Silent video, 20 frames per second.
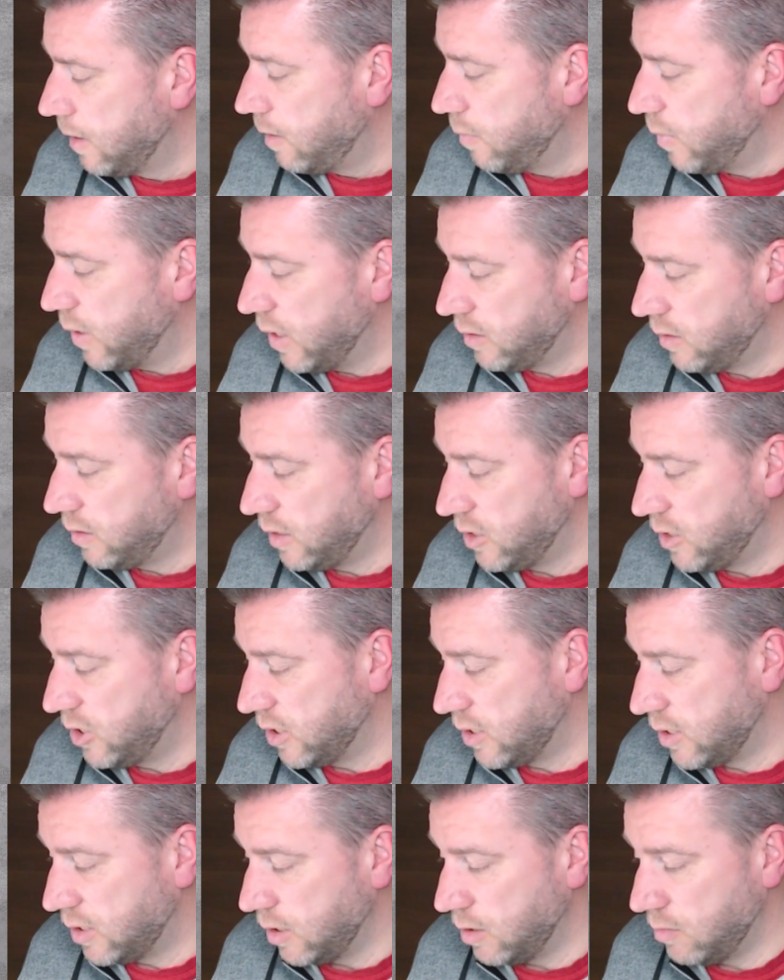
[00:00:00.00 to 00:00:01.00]
But it's
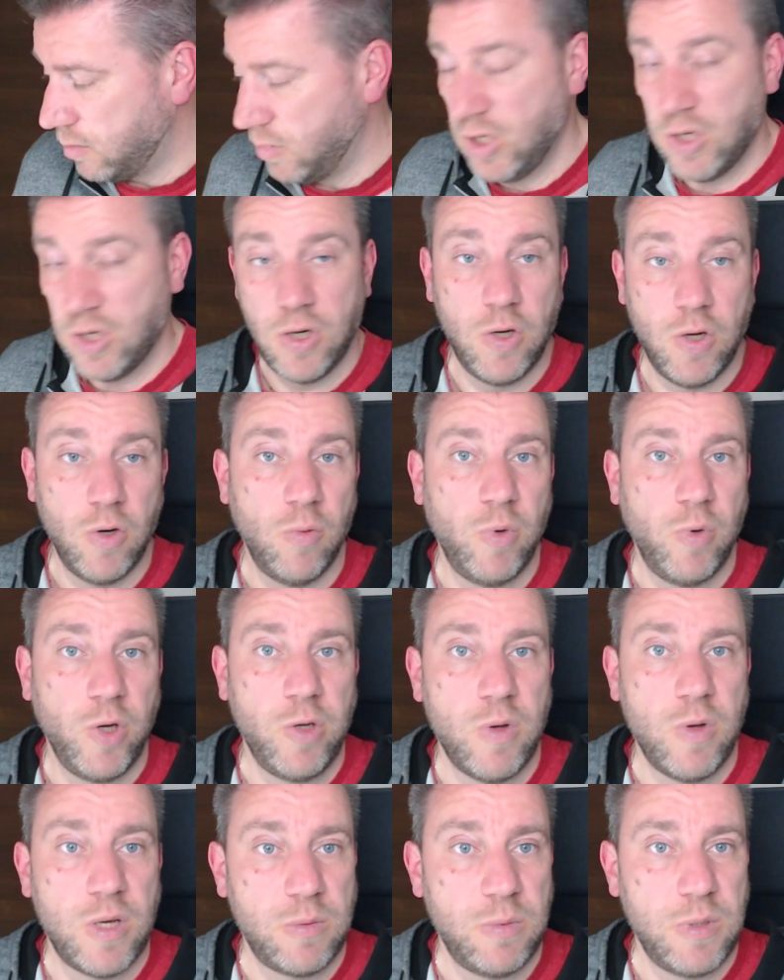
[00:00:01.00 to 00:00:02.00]
just a normal
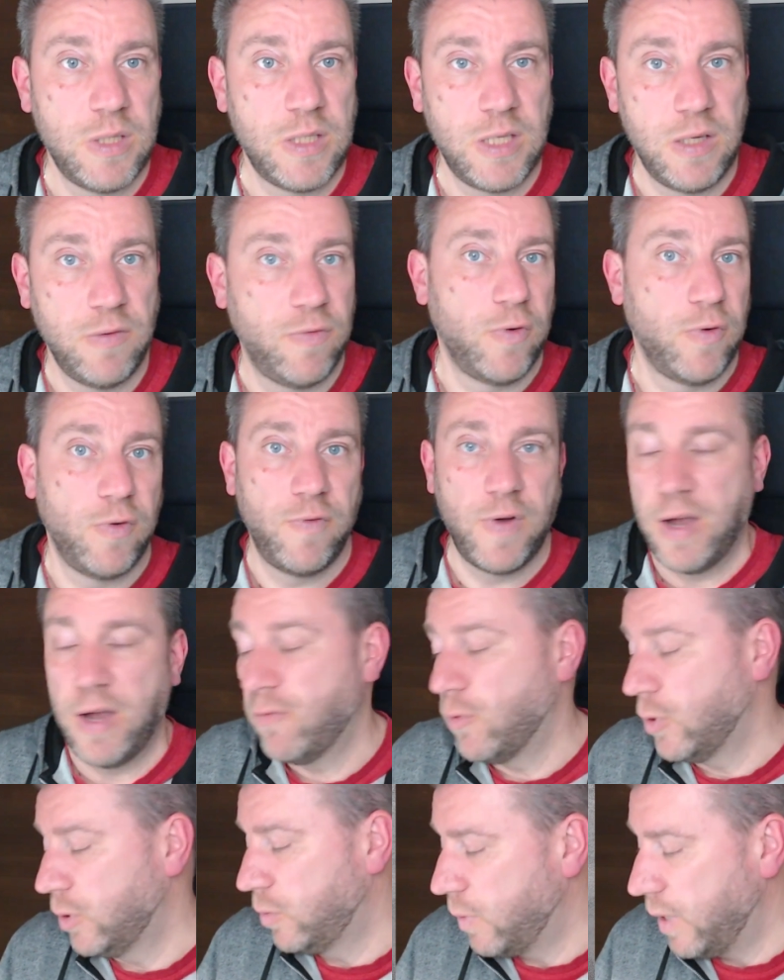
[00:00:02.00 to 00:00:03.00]
USB-C for 5
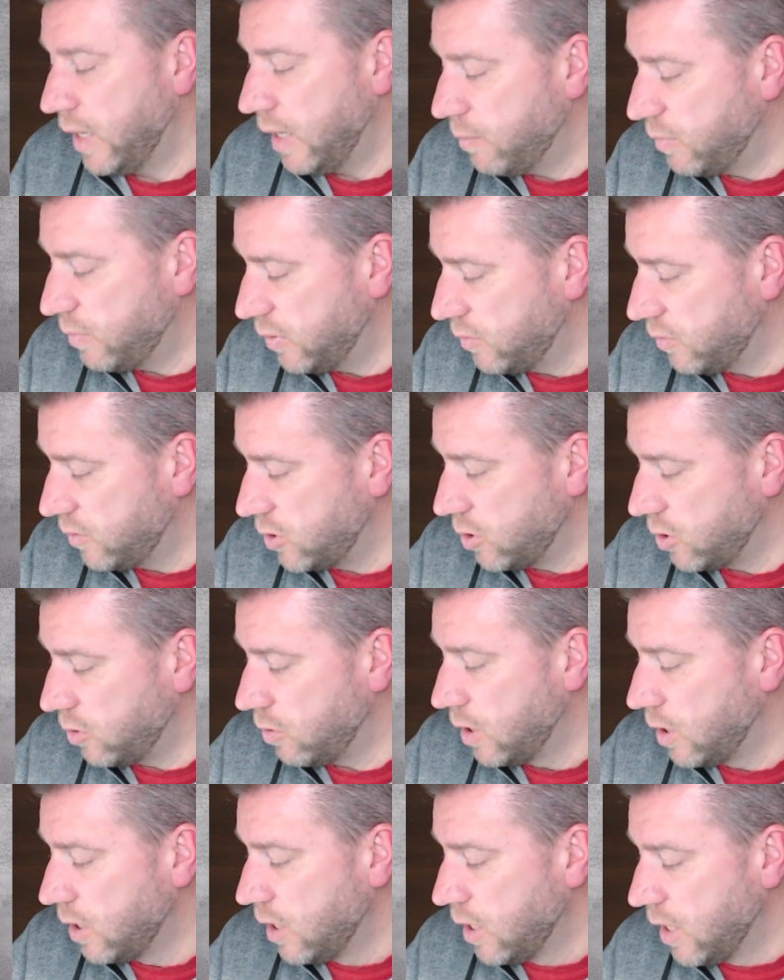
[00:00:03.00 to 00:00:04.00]
volt 1 amp. So
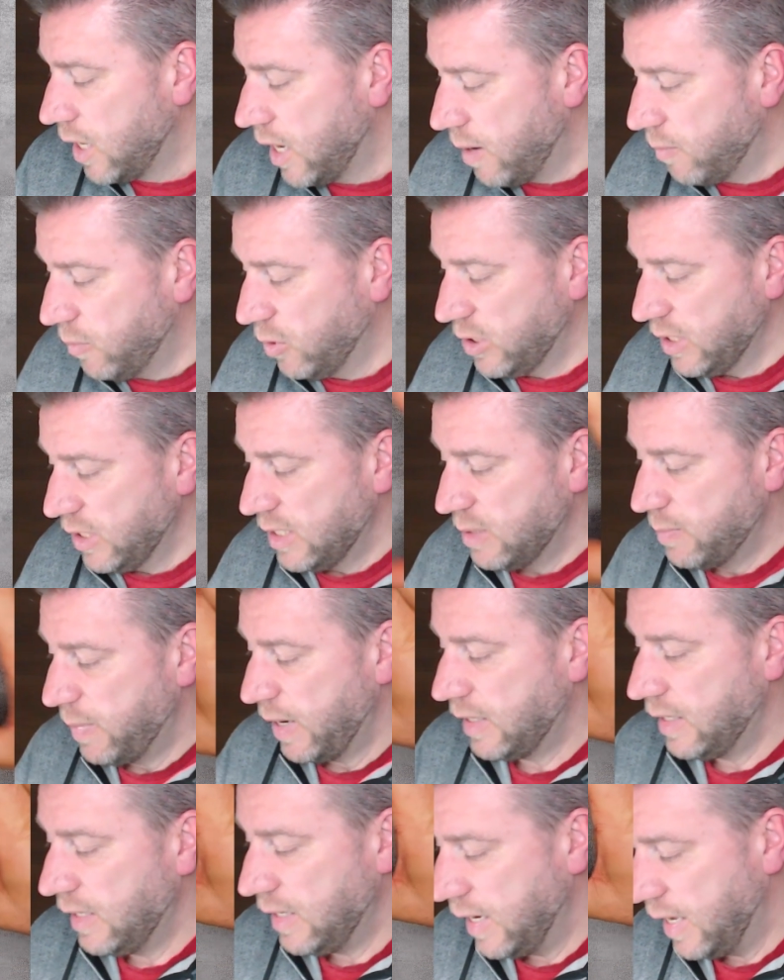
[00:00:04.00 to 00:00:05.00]
I'm not
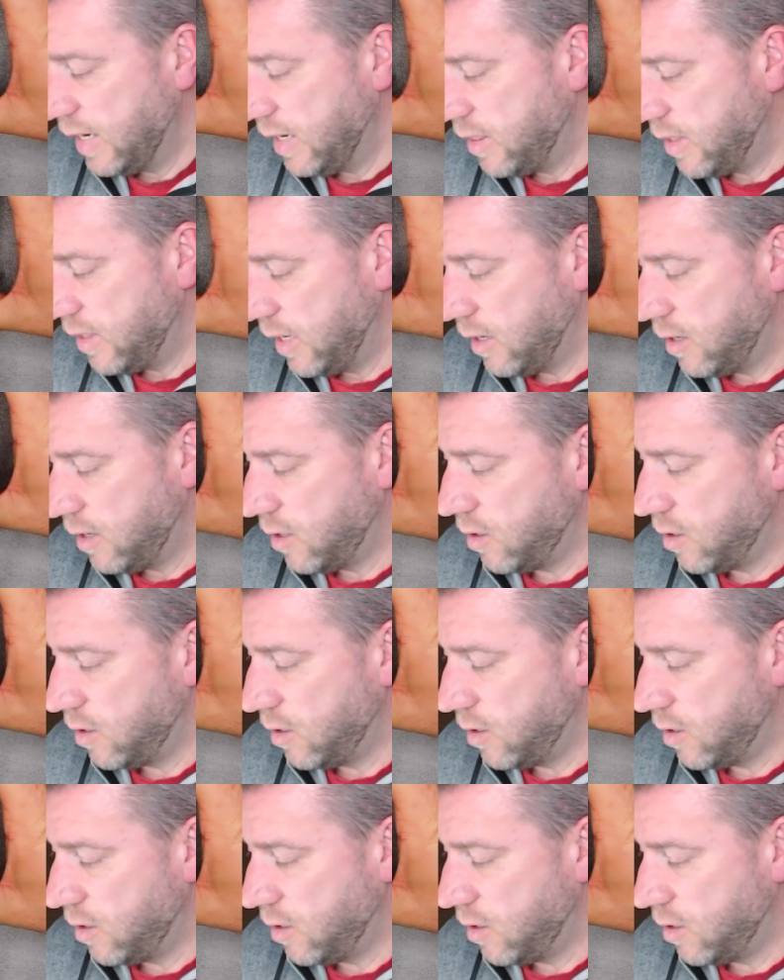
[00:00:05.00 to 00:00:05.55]
expecting anything